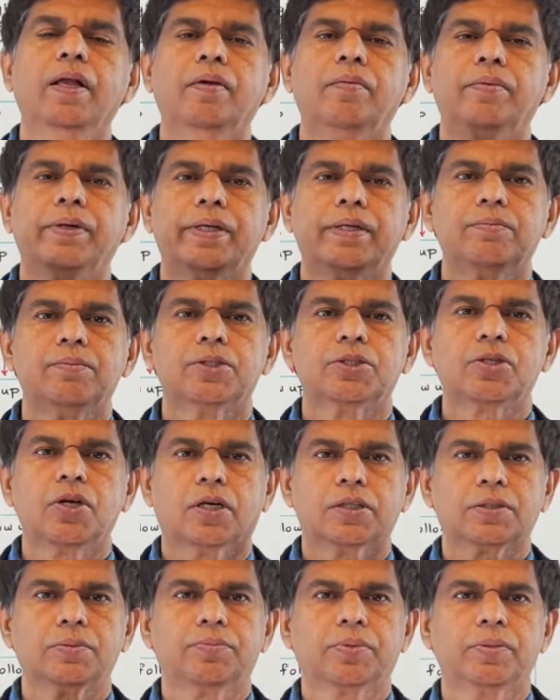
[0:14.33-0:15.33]
My name is
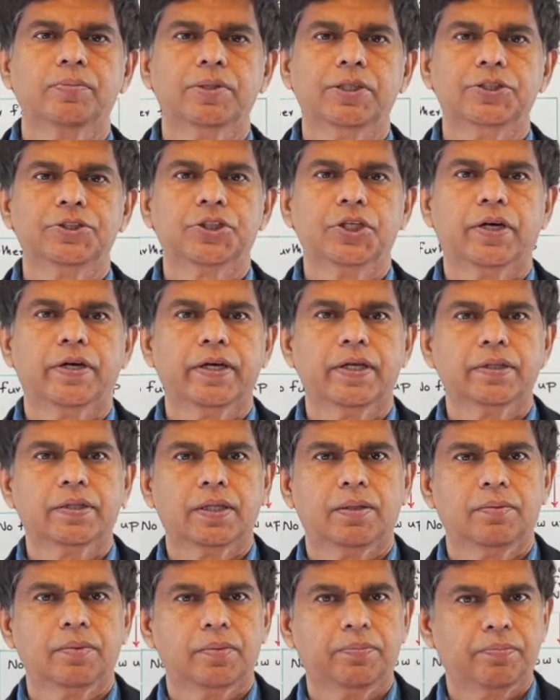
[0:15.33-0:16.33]
Dr. Pramil Cheriyath.
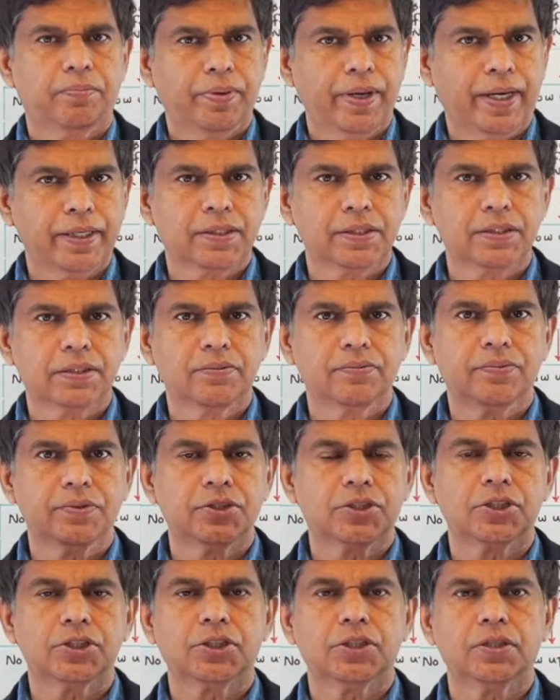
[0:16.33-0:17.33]
I'm a practicing
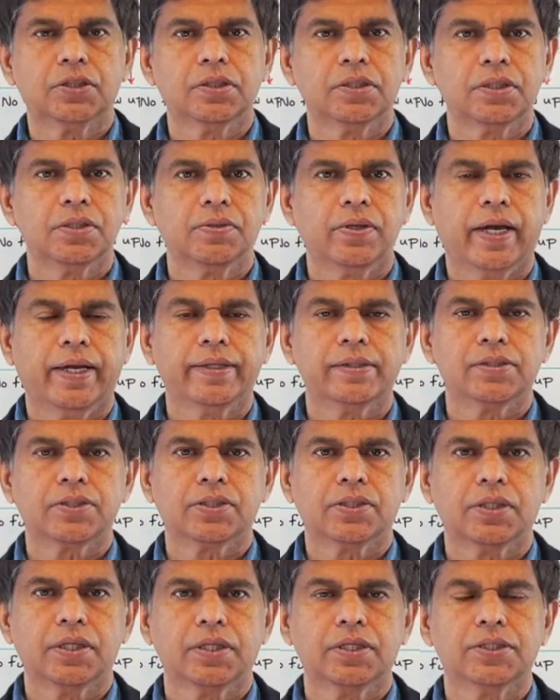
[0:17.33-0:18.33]
physician in the United
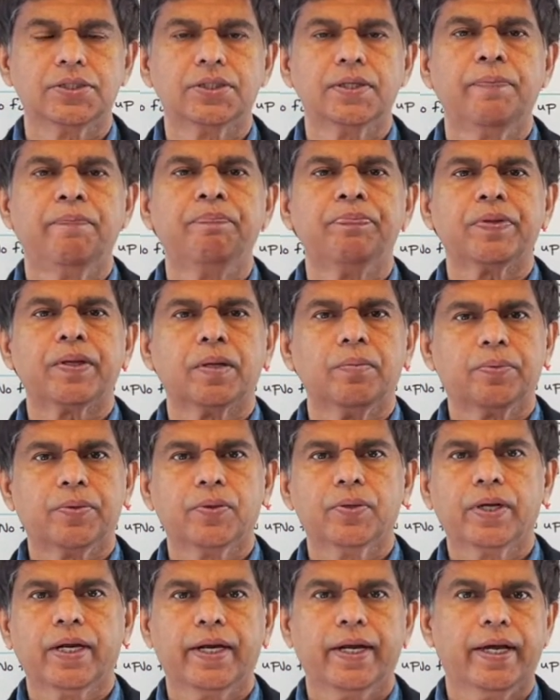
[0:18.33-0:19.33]
States
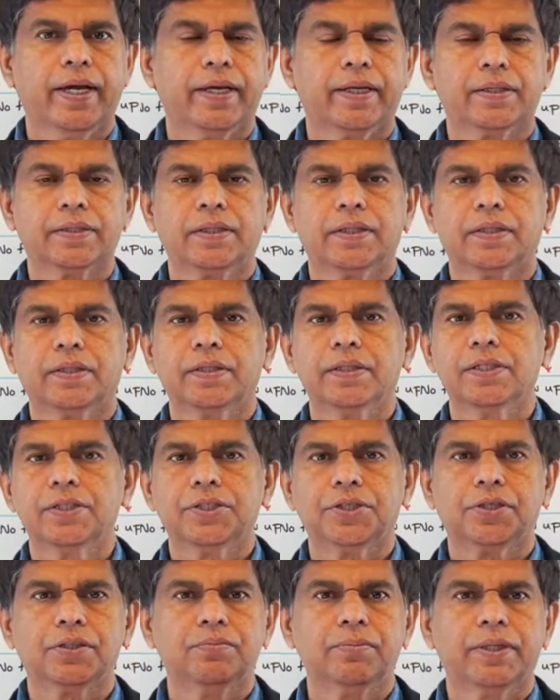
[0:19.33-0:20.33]
program director,
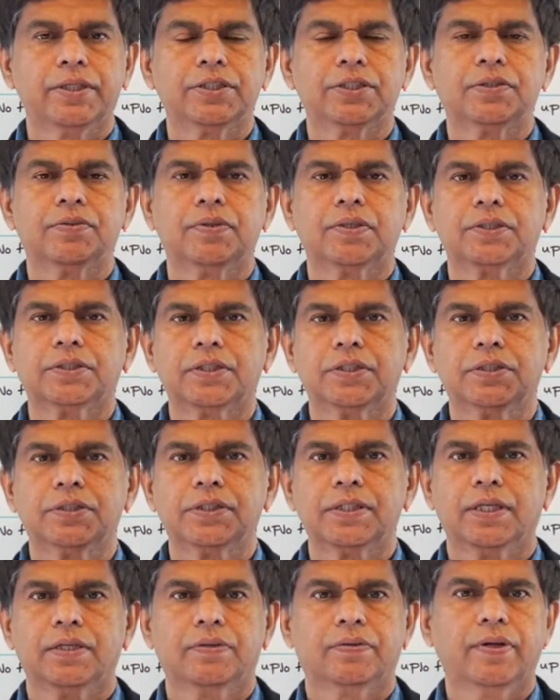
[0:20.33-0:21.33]
internal medicine
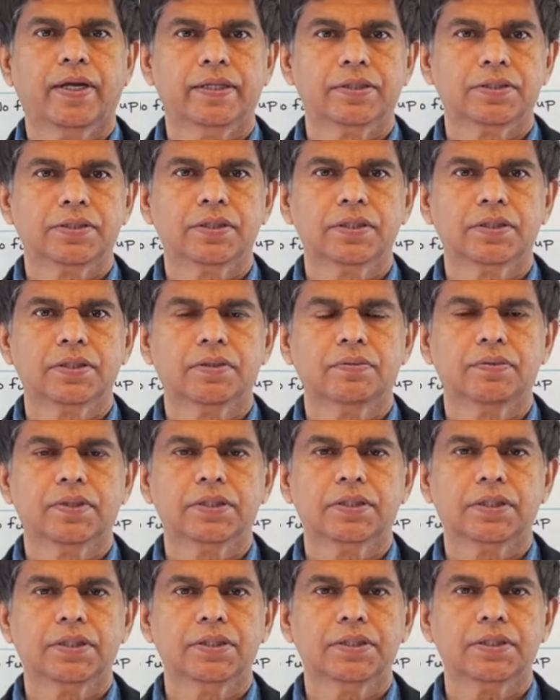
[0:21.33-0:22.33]
residency and transitional
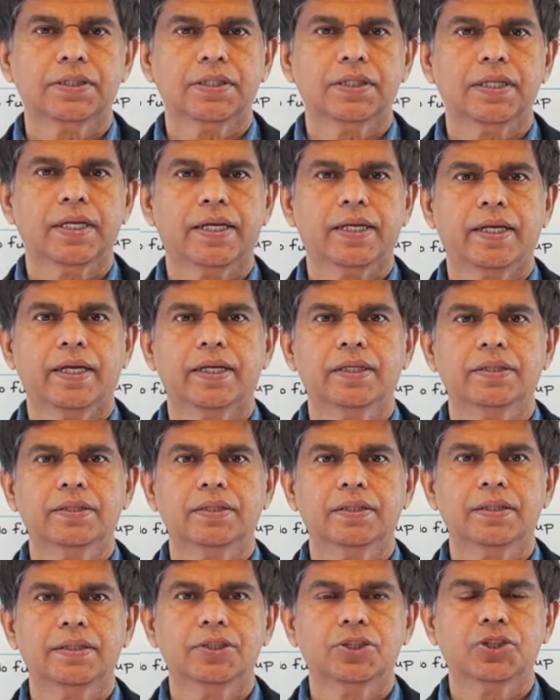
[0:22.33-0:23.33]
residency, and I
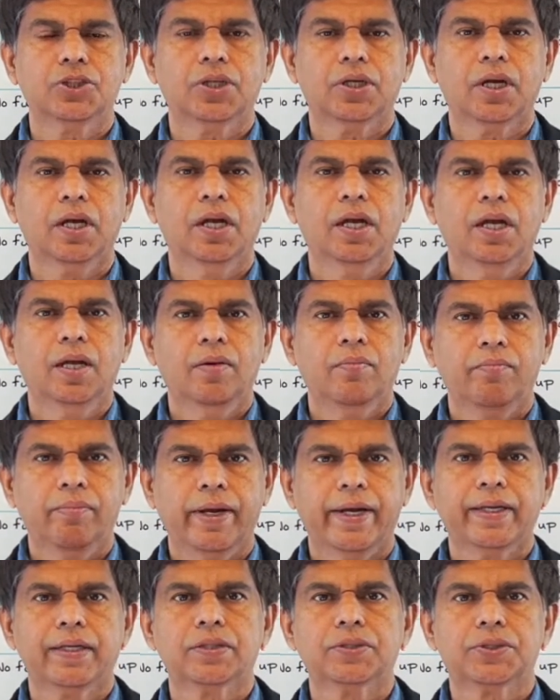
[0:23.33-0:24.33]
teach uh,
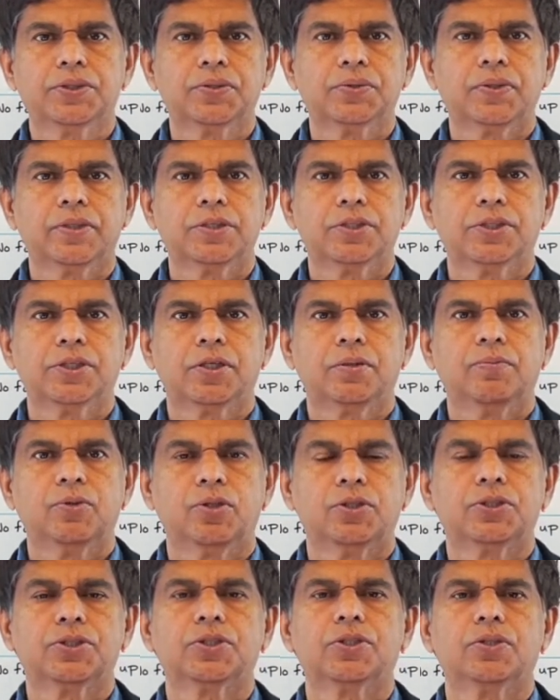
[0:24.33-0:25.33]
medical students. I'm
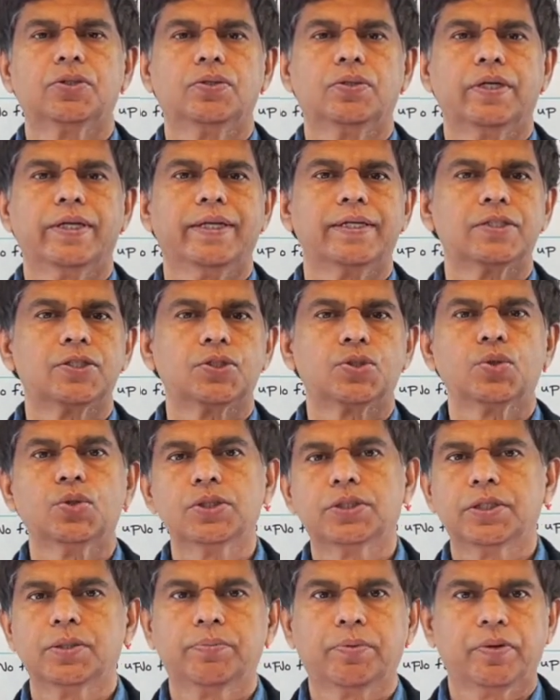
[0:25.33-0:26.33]
also an
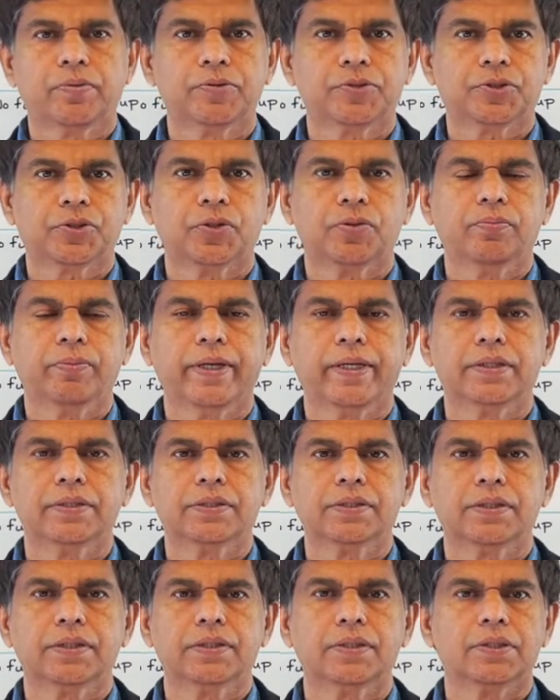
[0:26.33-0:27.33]
associate professor of
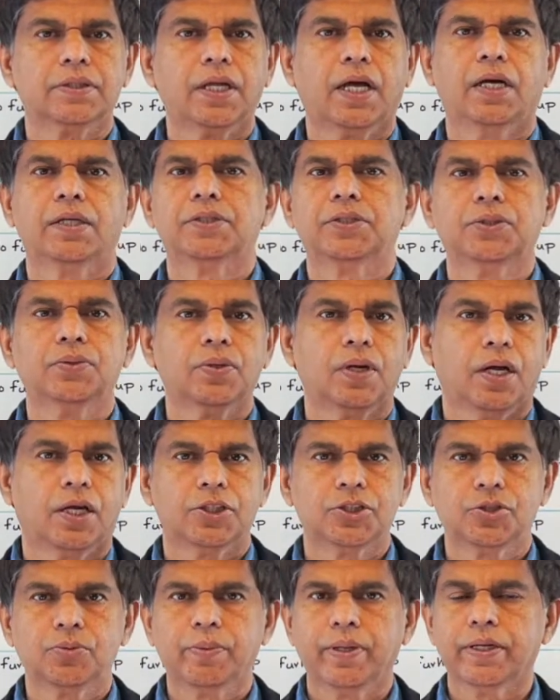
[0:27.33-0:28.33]
medicine in two
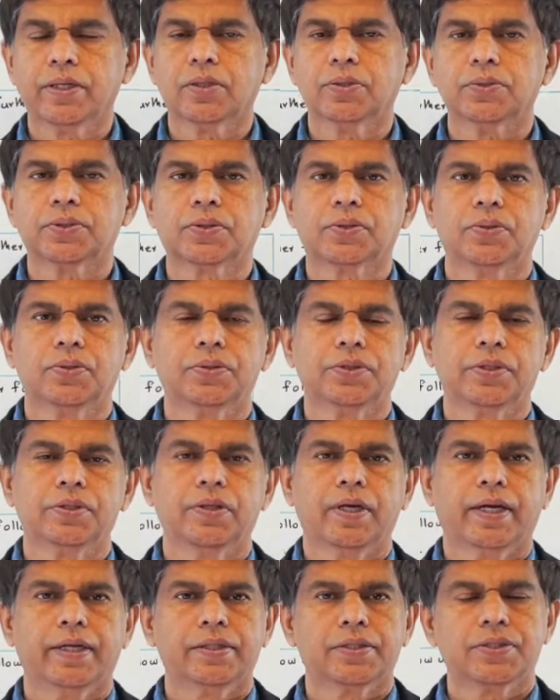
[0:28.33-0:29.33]
large medical schools in the
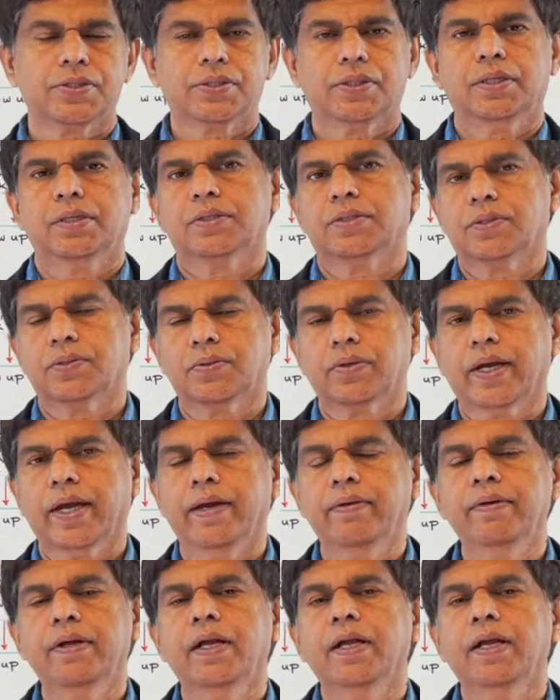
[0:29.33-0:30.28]
United States. Okay,